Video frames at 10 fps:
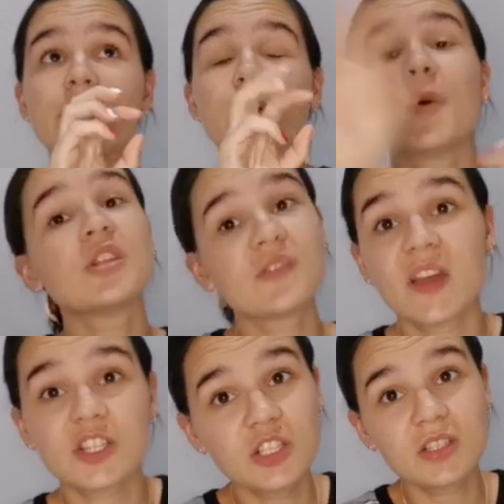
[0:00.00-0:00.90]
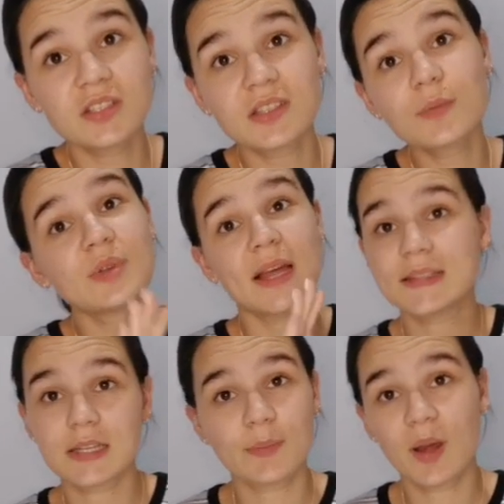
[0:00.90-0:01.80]
the motivation system
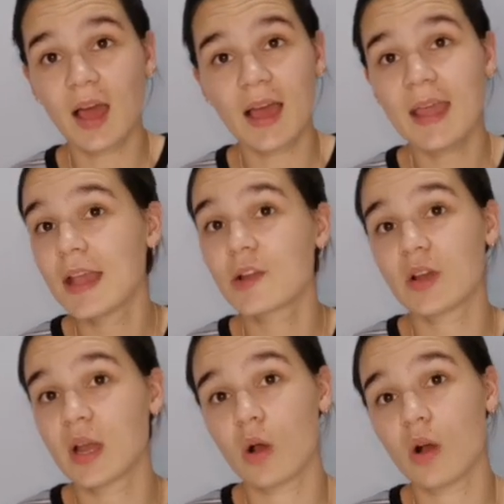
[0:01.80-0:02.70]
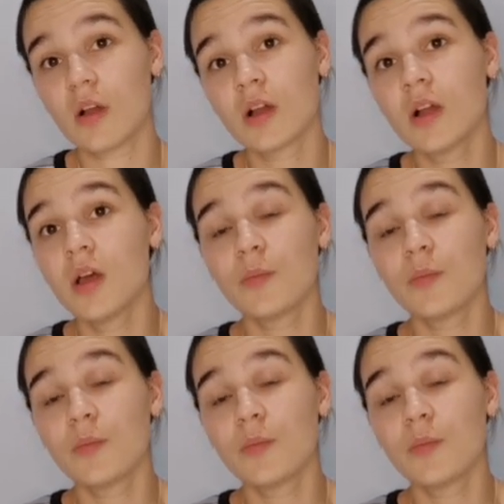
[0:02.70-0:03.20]
doesn't apply in grade R,